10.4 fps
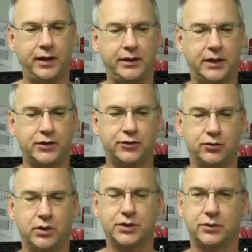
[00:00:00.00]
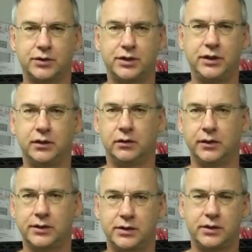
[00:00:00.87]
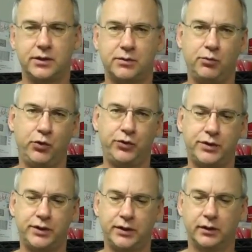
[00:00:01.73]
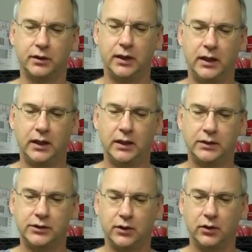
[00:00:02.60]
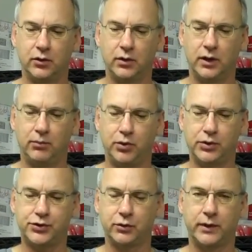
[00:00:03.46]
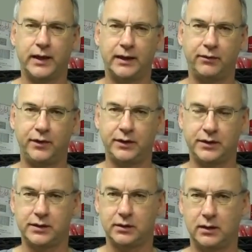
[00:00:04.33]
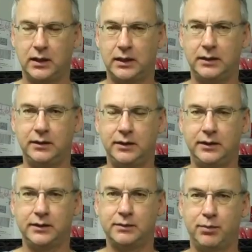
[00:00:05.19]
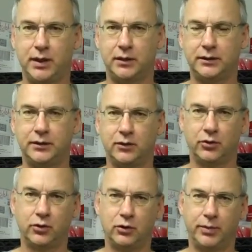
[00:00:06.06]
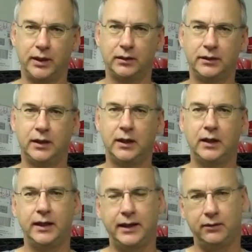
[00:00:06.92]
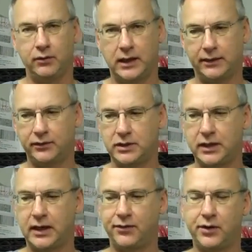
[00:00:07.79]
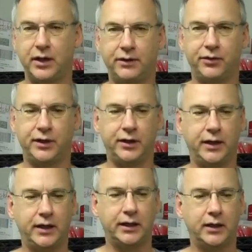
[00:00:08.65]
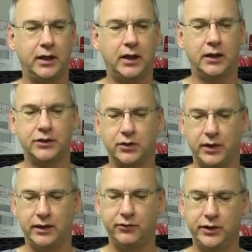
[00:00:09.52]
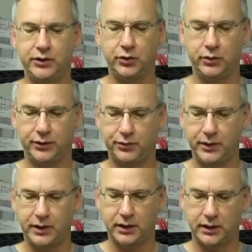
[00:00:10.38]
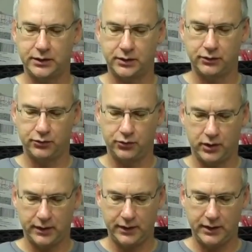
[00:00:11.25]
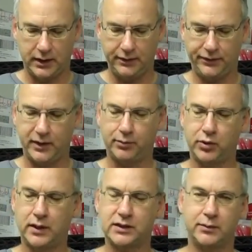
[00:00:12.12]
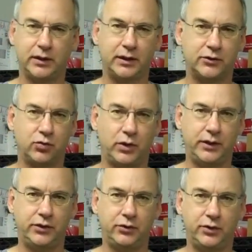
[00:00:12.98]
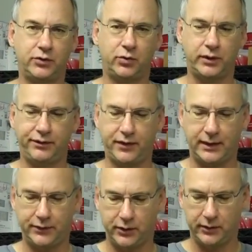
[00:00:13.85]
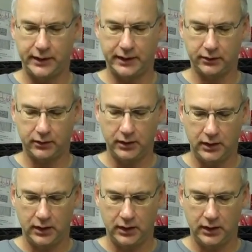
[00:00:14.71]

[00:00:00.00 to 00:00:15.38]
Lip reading: a Dexter Russell steel. This is the smooth steel. So a butcher would have this on his belt or her belt, and would obviously have the knife in their hand. So every 2 or 3 cuts, draw the knife at approximately a 22 to 25 degree angle